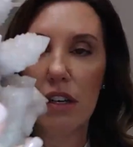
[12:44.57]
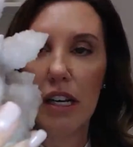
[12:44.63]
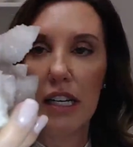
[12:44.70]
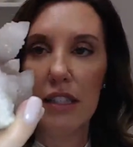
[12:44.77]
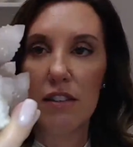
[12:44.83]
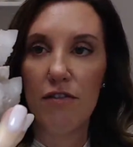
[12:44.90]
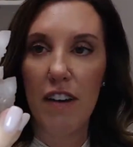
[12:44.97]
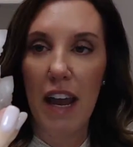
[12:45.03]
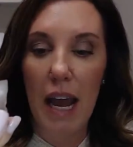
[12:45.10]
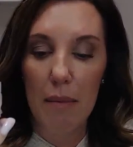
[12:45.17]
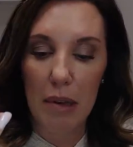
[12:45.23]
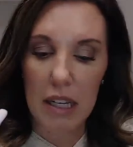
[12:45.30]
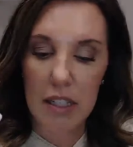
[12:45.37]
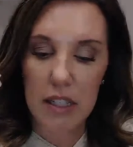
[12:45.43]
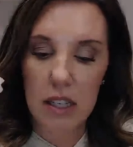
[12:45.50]
it's
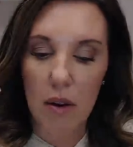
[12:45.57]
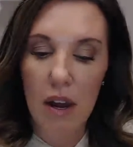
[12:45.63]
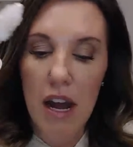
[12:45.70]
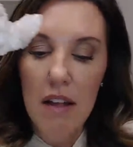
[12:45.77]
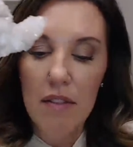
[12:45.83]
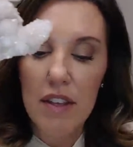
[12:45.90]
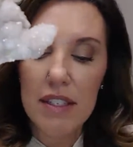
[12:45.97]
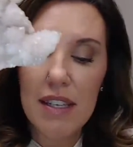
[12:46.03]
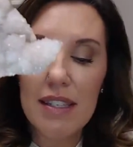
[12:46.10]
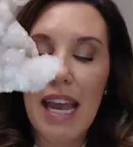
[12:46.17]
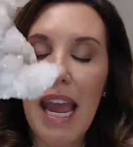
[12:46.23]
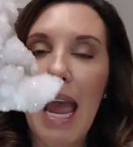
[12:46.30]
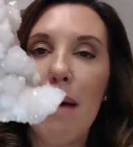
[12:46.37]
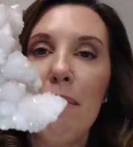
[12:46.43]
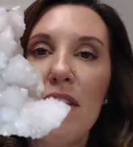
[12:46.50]
fabulous. So this is
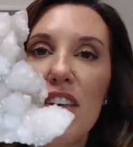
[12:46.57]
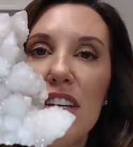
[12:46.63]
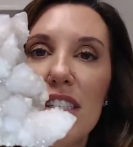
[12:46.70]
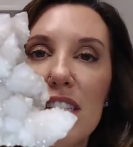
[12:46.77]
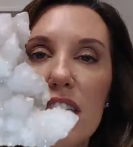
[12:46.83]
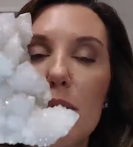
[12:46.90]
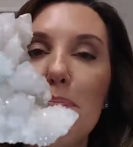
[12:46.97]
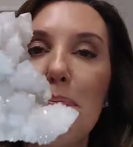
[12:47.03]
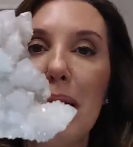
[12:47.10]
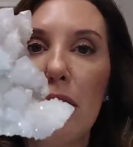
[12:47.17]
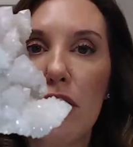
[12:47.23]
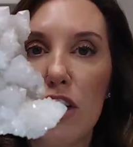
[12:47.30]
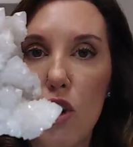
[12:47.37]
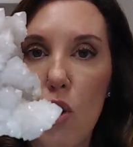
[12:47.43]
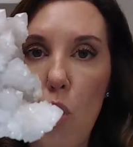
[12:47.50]
Amethyst
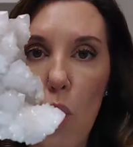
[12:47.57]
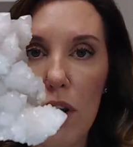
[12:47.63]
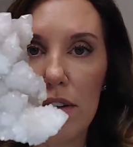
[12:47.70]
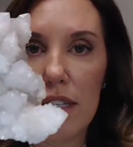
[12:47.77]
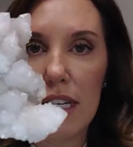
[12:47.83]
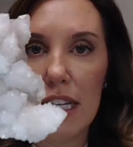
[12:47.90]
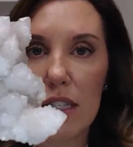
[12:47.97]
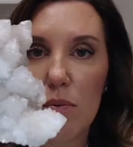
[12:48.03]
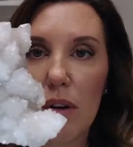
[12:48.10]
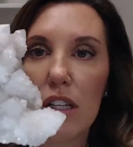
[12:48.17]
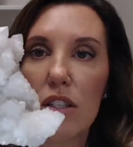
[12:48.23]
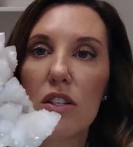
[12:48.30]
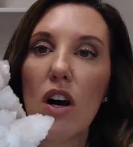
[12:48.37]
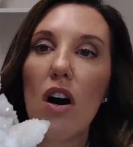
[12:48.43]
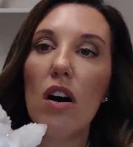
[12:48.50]
Spirit Quartz. That's what
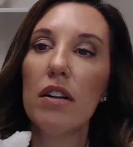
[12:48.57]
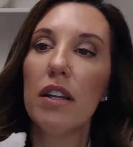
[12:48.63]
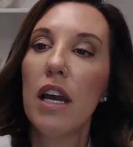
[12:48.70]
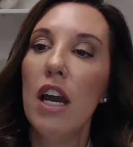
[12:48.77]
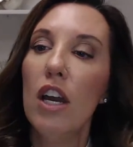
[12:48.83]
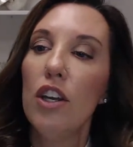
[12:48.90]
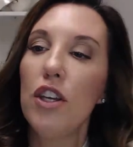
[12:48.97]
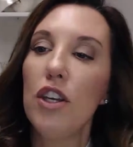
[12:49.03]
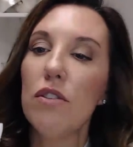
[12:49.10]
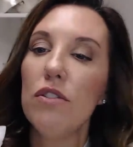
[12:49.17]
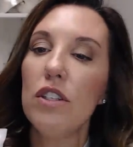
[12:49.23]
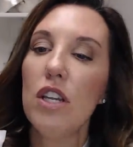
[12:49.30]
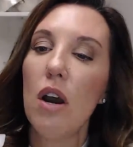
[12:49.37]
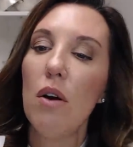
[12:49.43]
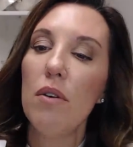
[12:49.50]
it's called.
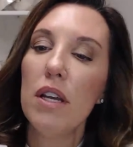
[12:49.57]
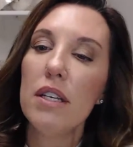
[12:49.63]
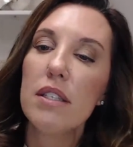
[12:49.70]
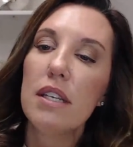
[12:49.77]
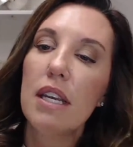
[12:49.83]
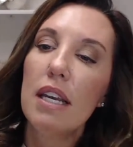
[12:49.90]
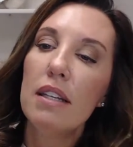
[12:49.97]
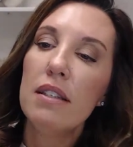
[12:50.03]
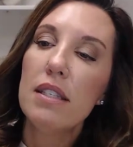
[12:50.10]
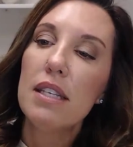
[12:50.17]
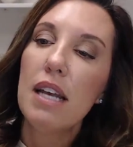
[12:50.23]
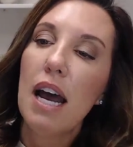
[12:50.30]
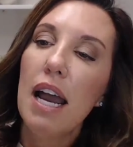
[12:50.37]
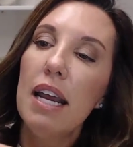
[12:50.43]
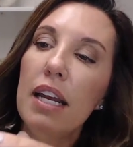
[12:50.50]
You'll notice
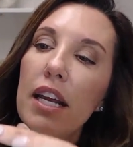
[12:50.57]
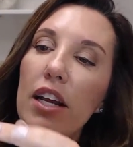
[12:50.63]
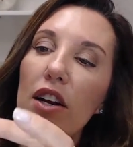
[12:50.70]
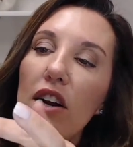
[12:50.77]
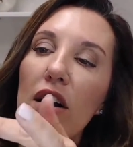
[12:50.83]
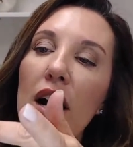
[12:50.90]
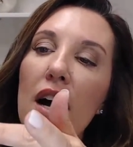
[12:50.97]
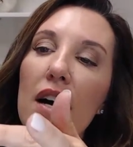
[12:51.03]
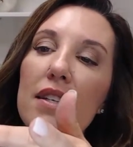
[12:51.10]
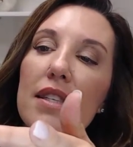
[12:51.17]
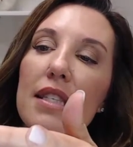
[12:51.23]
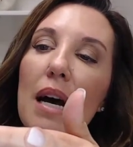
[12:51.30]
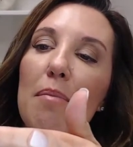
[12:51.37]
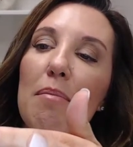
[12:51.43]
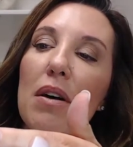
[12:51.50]
inside here
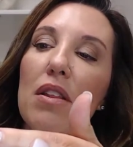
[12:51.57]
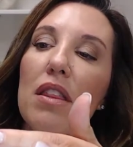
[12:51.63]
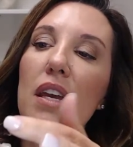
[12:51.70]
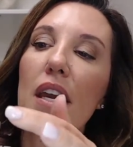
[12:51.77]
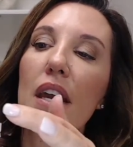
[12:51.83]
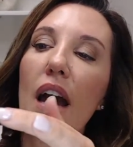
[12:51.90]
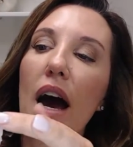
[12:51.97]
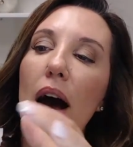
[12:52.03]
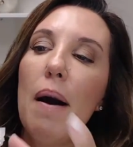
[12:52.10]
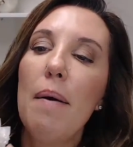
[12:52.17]
some of the